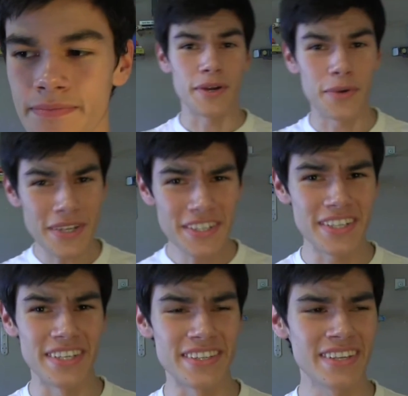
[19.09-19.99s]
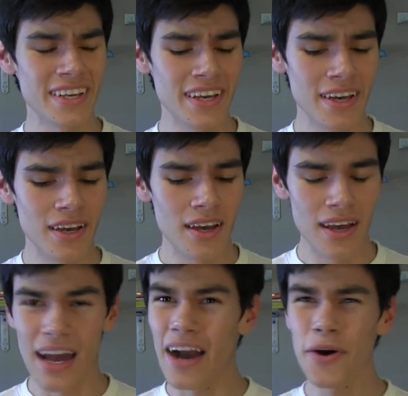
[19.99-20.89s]
My question is,
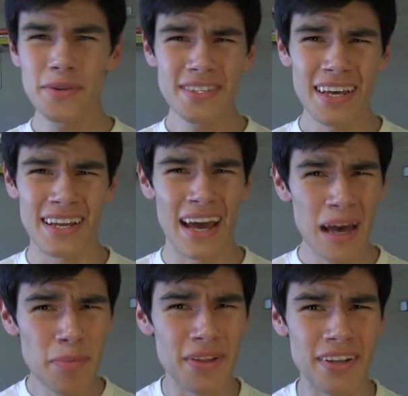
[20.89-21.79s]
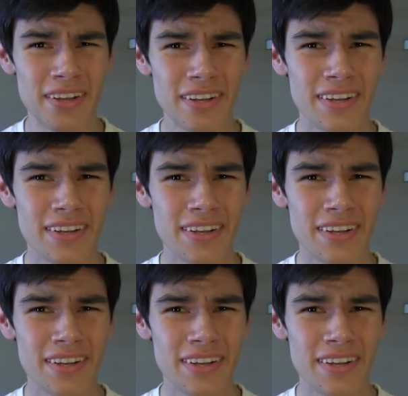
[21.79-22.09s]
how does that happen?